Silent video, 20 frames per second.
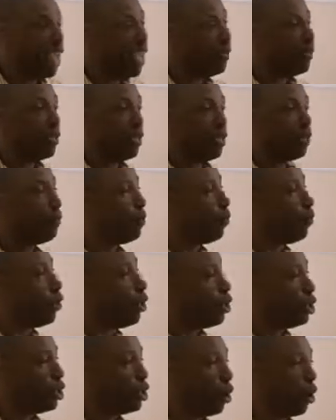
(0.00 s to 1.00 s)
And people,
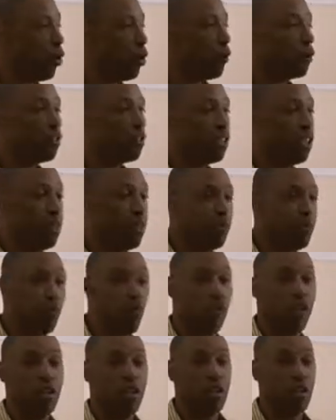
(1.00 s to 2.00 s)
don't skip
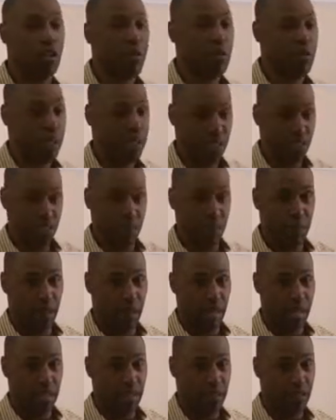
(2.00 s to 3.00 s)
on your business
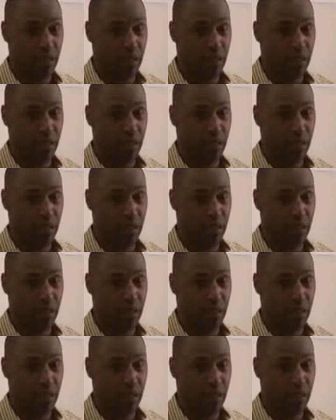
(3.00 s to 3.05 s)
plan.